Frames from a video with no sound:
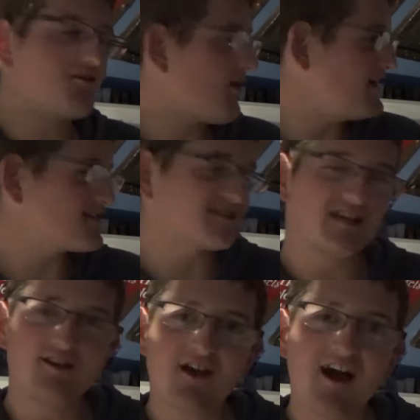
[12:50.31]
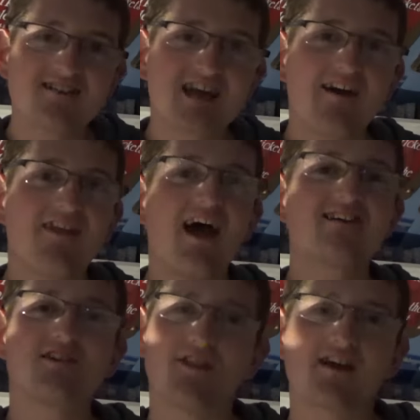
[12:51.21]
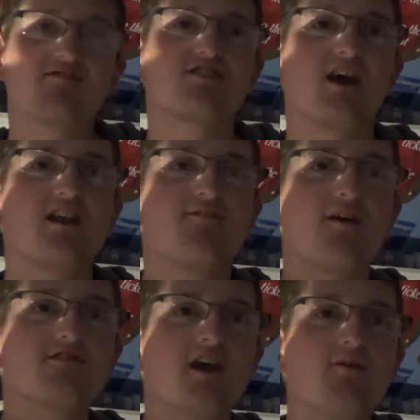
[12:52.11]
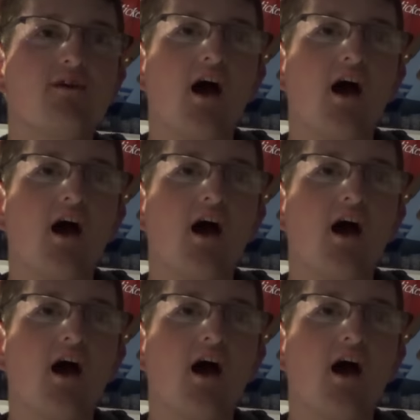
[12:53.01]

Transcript: Great to see you guys out there. So thanks for sharing your photo.